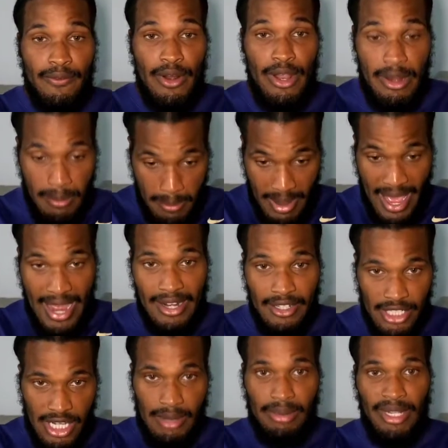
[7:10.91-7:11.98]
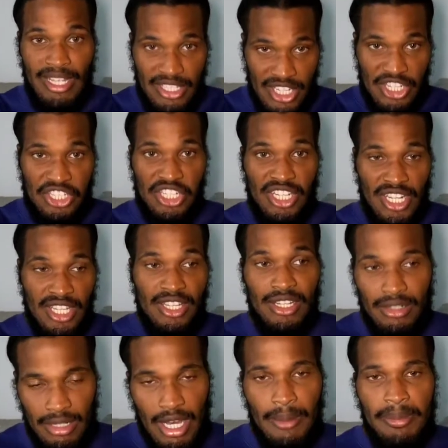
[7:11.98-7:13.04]
front and back stabilization and
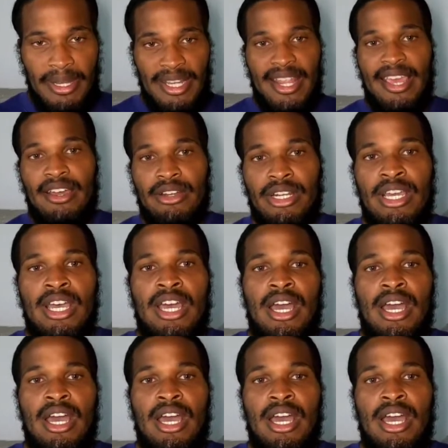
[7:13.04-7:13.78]
then up and down.